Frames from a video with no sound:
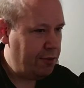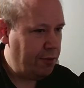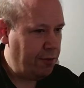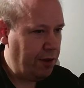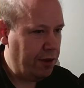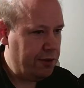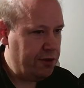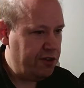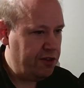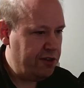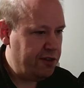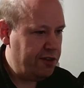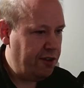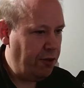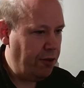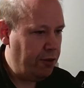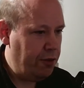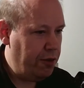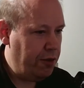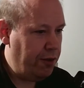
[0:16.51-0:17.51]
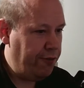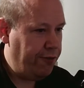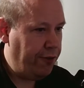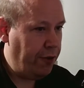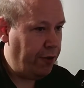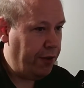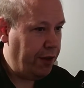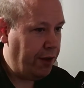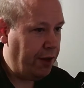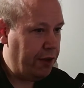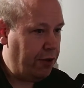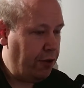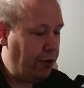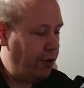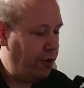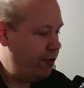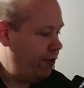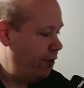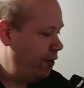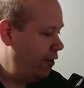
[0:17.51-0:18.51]
which is the only phone thing I
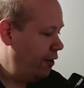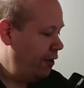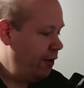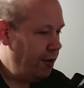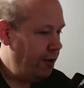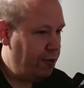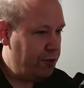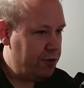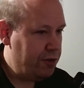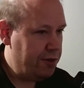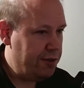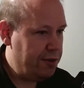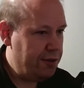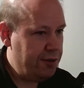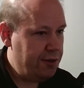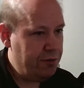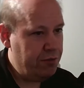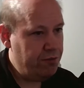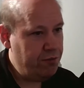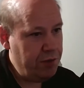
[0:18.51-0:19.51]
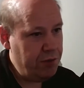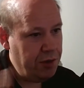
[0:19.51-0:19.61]
know of, which is,